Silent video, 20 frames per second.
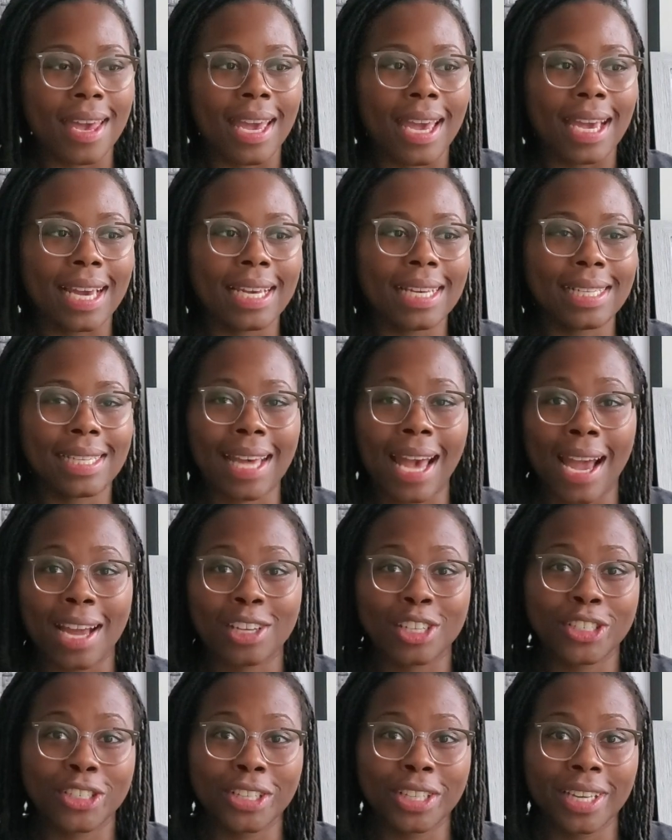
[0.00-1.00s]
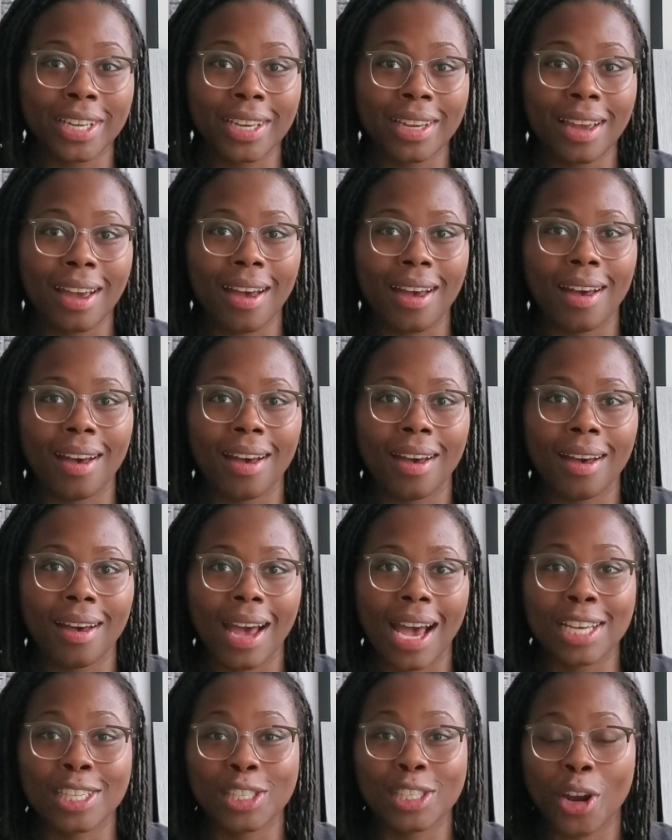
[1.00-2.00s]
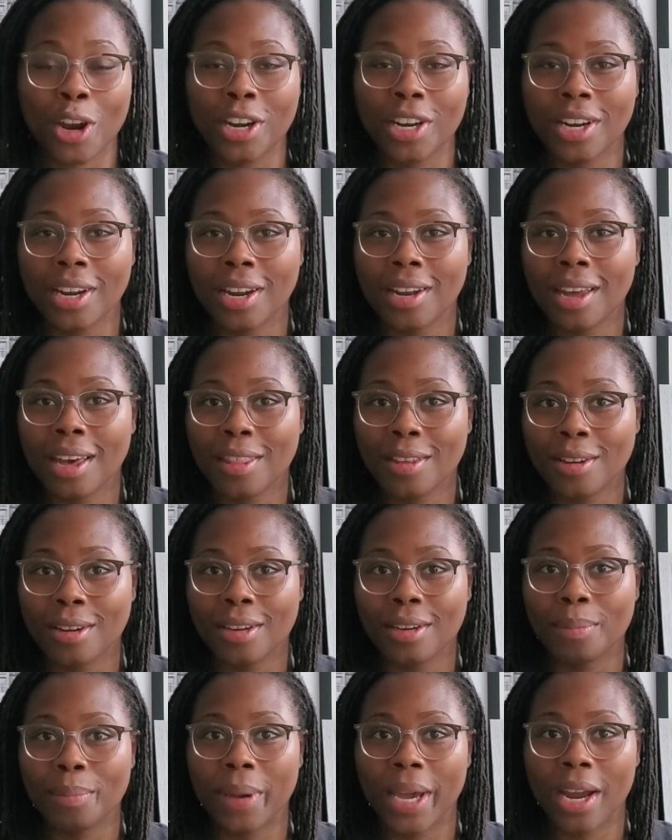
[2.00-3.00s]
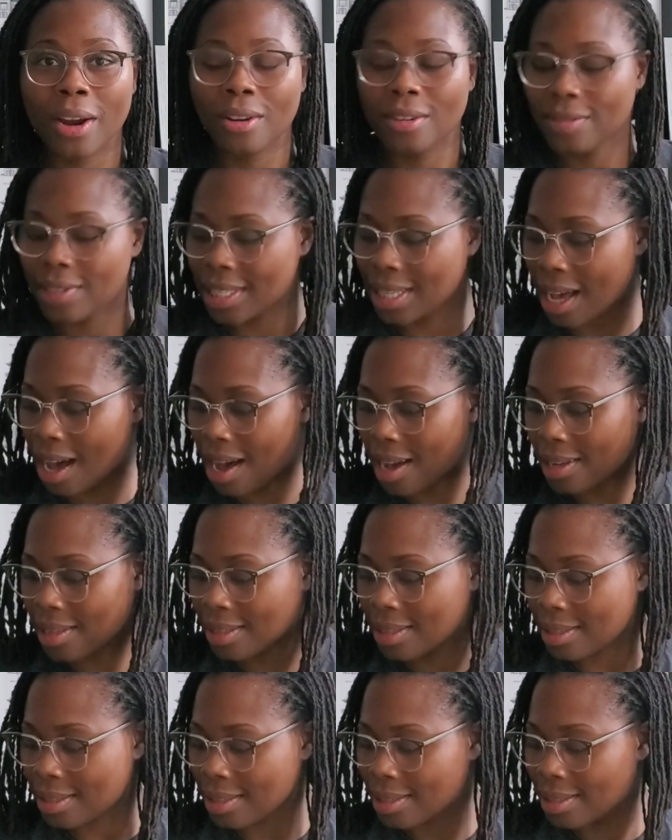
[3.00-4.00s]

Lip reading: is actually, I started another pair of socks.